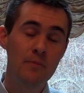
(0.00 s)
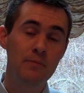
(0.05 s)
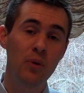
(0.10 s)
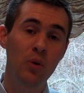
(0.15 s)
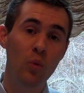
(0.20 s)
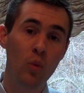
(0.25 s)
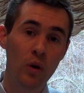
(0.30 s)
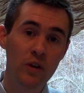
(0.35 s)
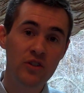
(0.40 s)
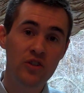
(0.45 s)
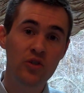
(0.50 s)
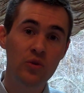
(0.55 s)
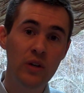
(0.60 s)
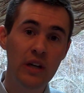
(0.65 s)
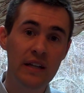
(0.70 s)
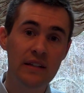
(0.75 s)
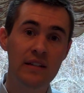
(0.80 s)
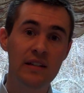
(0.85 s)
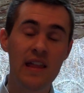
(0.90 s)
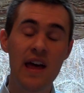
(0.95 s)
But once you
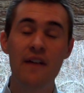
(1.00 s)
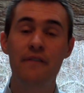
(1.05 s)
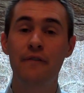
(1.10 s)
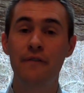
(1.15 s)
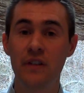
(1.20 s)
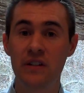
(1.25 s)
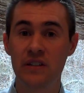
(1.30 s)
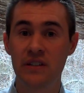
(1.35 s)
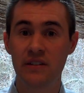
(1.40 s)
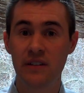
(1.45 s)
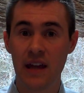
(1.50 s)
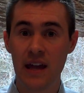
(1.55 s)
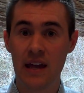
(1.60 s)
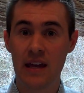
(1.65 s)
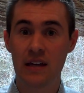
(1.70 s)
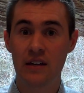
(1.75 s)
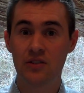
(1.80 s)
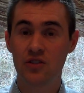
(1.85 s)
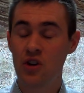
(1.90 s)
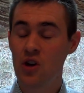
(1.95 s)
get to that 5th
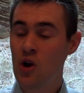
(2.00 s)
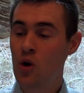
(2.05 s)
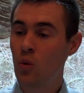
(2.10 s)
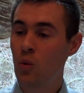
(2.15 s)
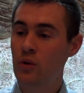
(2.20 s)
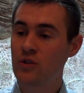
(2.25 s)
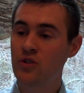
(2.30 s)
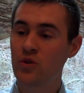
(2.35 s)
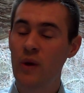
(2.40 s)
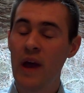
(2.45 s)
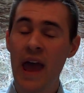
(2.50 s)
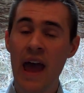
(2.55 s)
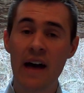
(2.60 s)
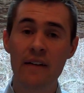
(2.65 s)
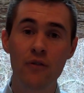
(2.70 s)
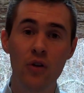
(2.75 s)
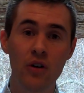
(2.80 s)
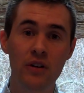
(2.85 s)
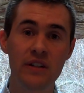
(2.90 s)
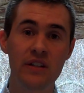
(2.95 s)
stage, once you
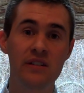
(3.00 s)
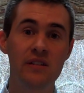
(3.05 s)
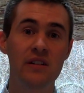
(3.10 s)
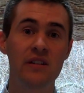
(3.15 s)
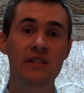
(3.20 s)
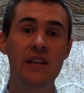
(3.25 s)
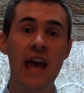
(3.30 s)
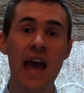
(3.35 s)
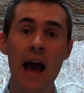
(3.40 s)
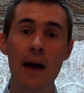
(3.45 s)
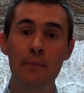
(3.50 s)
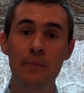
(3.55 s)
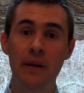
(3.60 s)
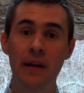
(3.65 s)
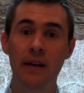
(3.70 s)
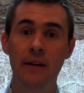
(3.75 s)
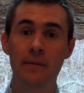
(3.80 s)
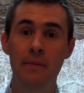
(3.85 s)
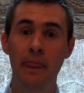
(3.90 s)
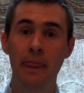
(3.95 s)
have all these things
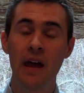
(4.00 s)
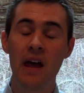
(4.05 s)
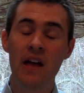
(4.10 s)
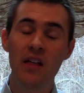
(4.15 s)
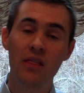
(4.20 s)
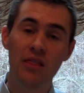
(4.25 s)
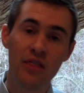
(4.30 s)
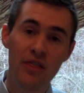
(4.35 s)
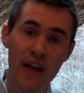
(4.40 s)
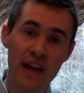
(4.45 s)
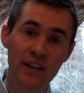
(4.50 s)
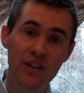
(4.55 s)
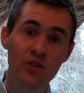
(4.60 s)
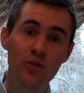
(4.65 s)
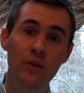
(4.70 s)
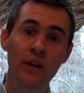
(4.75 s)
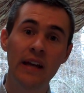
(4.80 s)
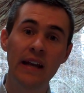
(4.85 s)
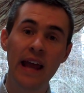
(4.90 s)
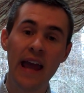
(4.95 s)
happening, then
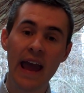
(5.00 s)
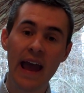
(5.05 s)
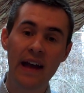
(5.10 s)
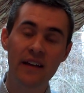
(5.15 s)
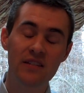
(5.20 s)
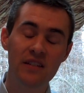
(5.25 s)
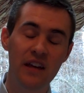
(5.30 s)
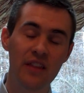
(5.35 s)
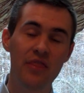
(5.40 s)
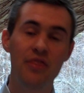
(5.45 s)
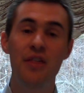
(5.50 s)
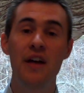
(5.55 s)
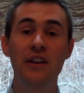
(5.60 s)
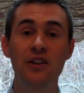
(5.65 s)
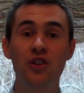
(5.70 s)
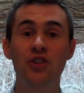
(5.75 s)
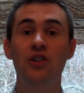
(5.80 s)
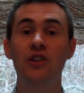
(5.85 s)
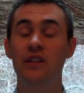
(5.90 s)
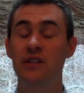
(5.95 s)
you can ask and
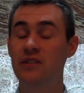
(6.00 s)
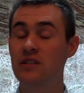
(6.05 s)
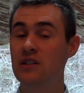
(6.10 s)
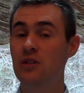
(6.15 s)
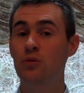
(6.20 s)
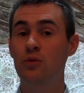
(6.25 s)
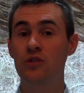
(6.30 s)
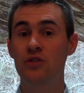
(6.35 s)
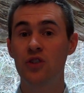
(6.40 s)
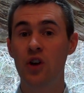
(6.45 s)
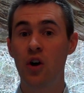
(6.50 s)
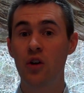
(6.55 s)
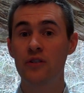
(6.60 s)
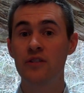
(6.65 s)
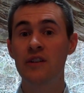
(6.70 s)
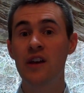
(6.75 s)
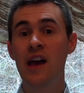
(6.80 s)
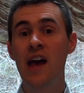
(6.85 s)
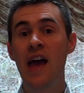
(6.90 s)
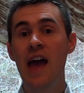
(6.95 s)
then you're going to see
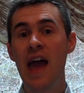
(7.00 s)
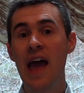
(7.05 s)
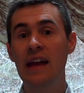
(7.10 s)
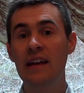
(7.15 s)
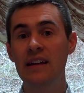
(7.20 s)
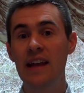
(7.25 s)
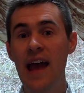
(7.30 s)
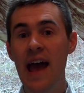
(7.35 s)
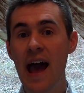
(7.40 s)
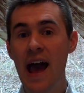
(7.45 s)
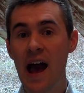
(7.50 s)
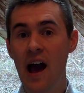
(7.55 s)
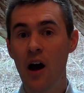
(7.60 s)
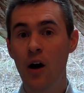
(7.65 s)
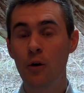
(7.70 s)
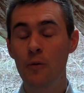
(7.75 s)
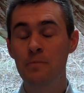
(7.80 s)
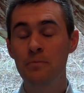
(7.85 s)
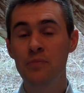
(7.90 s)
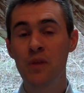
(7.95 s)
results. And
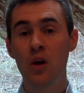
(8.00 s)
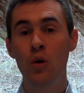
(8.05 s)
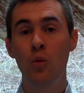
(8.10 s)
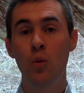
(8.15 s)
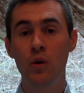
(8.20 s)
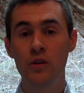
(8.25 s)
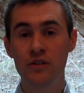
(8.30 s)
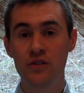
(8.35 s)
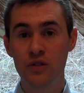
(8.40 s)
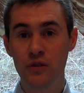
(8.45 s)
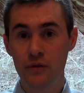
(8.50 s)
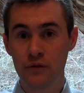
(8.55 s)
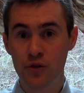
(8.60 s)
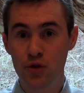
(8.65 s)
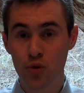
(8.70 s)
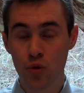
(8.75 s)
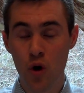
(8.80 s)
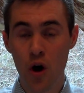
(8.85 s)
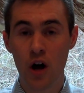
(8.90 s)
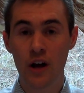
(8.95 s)
now, once you've
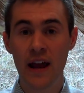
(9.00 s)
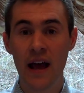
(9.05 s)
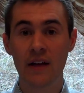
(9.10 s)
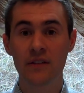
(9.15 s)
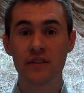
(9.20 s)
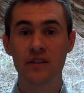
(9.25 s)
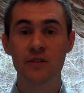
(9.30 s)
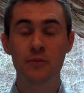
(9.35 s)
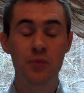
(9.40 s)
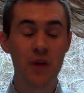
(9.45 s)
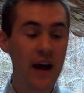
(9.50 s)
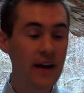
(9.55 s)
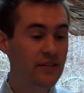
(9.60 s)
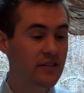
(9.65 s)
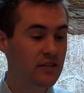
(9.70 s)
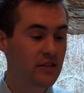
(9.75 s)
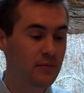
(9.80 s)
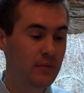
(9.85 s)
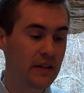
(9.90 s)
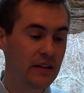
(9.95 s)
drawn out this
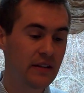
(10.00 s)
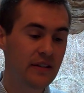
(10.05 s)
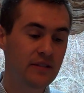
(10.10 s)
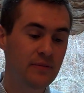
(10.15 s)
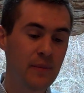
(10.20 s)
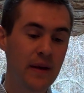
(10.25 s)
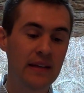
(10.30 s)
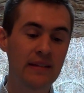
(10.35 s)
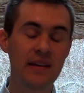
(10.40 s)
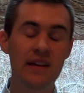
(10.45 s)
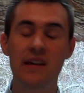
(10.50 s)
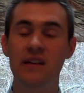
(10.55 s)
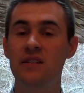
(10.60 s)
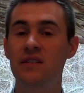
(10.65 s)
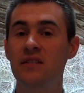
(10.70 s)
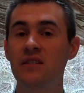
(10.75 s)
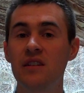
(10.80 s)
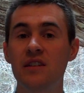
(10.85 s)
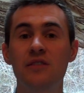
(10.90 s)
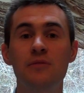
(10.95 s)
process, I mean, this may take
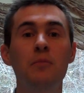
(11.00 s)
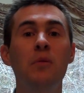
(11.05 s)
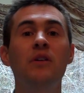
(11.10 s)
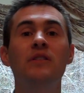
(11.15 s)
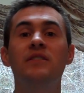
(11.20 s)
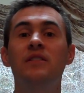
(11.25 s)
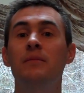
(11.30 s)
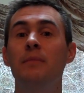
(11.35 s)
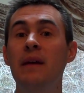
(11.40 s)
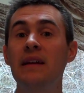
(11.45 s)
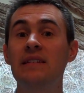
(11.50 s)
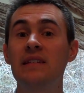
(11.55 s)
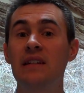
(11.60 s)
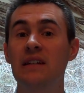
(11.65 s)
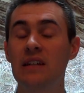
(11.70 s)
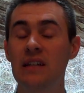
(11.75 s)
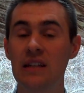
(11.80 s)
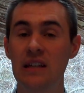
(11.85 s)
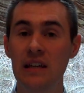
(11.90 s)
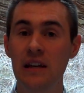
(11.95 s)
6 months, it may
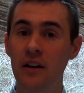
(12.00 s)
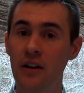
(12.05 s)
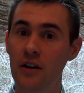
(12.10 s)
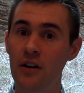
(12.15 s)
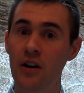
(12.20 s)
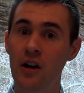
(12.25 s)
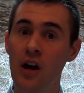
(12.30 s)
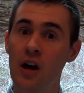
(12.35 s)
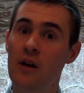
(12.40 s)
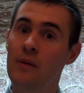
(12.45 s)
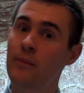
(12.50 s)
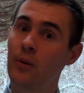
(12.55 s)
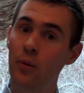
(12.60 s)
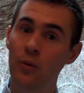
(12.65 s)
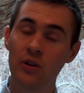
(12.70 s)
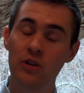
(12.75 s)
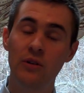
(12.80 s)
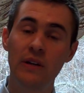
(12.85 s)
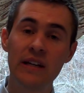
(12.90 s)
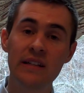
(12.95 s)
take a year. But
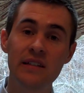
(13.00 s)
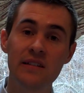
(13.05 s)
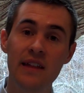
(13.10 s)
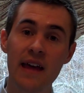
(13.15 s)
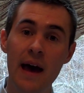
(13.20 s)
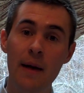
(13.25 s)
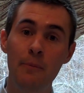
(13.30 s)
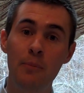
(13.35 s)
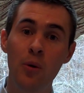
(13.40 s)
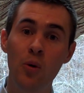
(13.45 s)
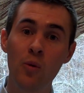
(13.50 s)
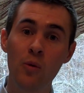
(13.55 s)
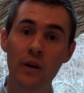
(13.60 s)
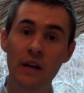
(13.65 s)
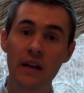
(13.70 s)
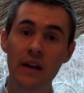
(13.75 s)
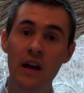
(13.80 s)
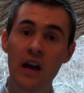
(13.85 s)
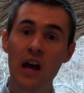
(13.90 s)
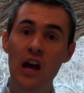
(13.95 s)
when you get to that
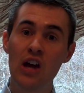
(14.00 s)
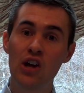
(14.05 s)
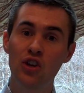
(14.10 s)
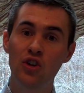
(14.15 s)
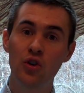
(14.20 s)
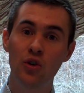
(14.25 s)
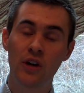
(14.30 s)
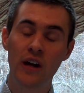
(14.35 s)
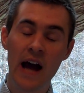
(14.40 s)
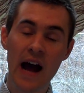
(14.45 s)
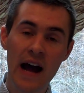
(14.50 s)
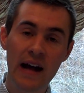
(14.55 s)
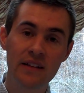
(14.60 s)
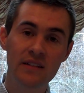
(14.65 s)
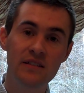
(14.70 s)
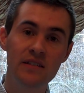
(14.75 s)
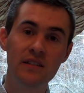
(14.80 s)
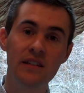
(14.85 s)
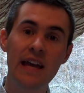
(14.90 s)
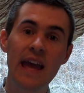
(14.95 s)
point, you're
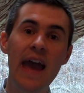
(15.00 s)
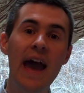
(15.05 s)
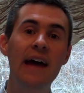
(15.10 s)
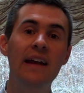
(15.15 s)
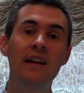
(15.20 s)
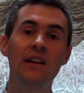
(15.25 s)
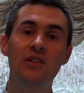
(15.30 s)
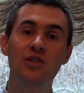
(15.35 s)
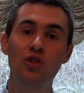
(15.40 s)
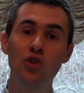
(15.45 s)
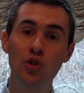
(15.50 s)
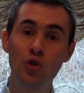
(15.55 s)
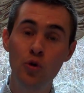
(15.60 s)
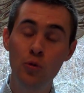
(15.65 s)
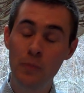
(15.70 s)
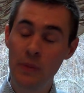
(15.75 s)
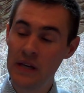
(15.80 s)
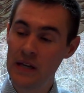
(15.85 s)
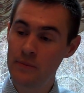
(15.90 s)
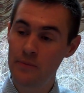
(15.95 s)
constantly adding
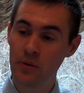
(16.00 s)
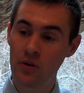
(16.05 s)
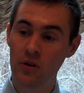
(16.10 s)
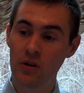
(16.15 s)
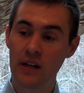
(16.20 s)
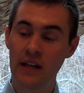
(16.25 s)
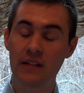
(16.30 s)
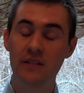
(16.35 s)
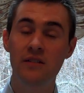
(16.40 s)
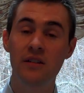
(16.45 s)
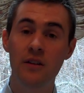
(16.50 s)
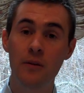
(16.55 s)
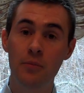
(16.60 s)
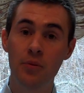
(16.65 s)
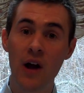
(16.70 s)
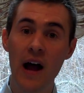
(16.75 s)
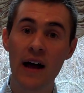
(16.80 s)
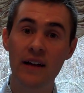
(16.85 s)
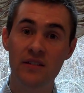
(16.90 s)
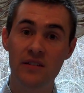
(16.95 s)
new people into the
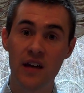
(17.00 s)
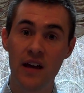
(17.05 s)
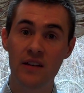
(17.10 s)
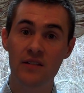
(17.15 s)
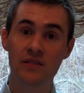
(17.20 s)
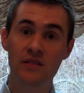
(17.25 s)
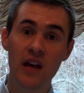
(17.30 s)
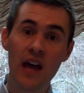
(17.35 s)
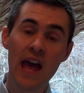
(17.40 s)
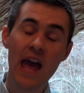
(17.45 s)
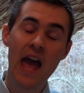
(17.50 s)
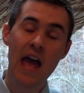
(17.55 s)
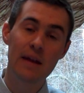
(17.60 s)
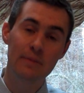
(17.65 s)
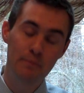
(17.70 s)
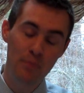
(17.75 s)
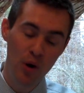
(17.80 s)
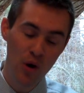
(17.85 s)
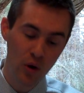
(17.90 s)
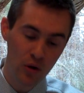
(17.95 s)
process
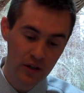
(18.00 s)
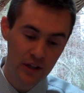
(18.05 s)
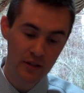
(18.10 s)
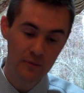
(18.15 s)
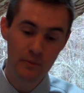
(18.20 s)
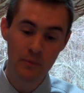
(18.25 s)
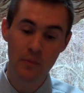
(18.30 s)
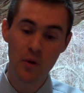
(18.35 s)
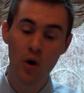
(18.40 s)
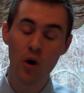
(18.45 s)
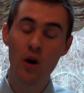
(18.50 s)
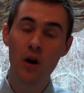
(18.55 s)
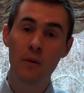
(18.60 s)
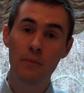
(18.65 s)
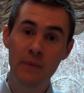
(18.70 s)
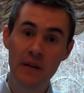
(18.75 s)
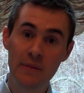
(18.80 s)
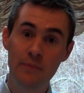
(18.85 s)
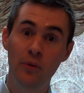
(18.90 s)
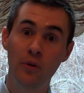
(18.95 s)
and pulling
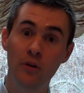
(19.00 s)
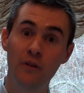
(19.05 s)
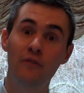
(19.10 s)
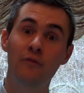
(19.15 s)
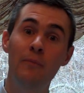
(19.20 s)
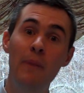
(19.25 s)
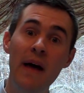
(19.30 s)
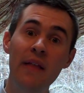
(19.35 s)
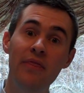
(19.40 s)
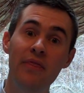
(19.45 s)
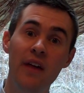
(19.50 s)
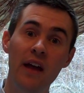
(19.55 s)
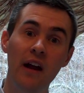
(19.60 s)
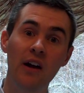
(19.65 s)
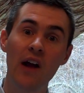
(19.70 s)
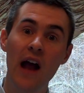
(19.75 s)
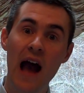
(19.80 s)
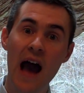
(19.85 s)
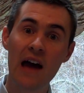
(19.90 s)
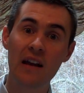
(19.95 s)
people who've been
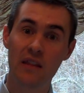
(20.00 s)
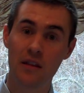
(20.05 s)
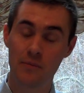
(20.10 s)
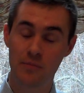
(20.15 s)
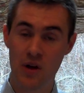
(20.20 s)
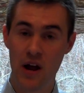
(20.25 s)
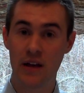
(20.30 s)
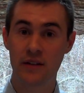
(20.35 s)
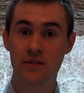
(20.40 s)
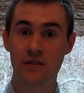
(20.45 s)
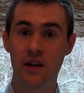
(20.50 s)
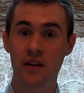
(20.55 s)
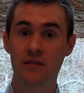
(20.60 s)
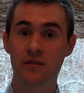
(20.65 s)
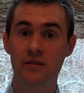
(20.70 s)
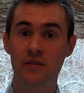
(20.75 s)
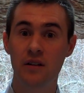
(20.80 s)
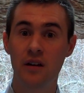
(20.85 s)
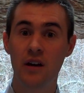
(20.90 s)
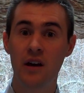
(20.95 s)
there out of the
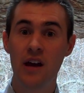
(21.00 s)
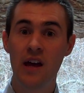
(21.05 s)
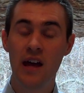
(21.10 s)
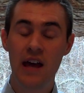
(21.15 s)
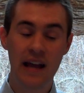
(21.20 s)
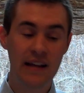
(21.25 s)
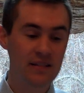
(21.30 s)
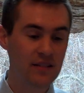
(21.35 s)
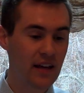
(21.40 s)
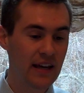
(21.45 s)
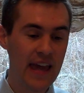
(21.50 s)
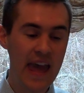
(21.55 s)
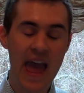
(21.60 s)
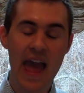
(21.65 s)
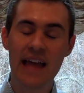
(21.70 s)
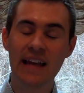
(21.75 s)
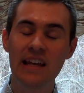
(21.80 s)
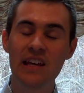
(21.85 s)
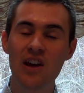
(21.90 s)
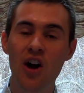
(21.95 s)
process. It's like
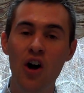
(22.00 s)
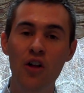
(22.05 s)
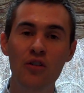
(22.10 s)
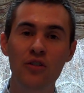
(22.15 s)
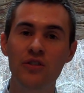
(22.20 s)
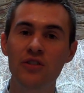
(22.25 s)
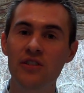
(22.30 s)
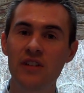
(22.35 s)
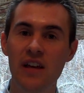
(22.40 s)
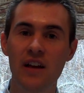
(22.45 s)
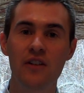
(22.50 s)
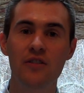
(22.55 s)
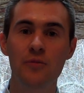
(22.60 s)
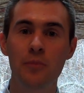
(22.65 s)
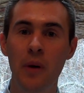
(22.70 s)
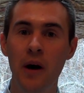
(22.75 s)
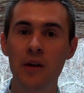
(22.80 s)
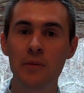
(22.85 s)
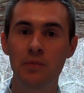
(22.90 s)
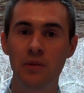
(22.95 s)
any other sales
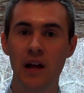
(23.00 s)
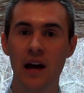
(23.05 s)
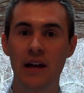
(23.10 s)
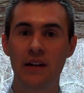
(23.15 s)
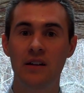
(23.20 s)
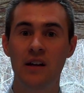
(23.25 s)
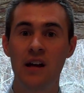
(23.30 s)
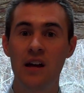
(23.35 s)
pipeline.